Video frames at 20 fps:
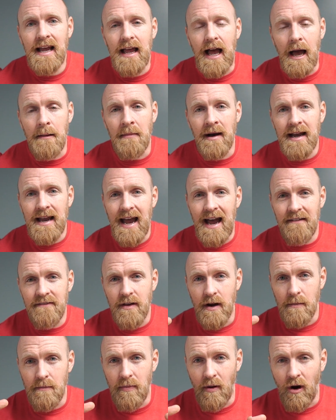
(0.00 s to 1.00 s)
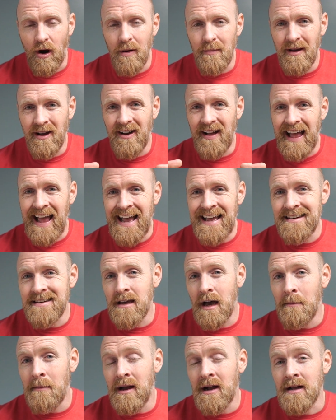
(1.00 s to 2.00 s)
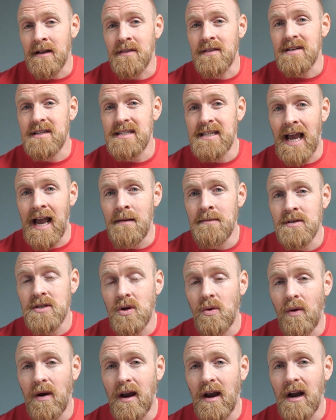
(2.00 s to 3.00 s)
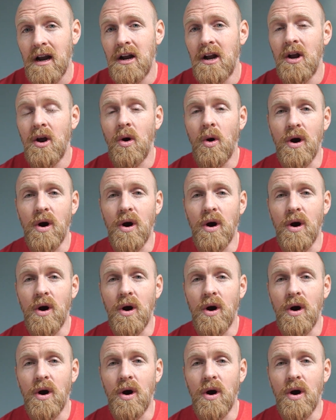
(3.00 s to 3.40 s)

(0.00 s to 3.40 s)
I might have their barbell and dumbbell in the same square,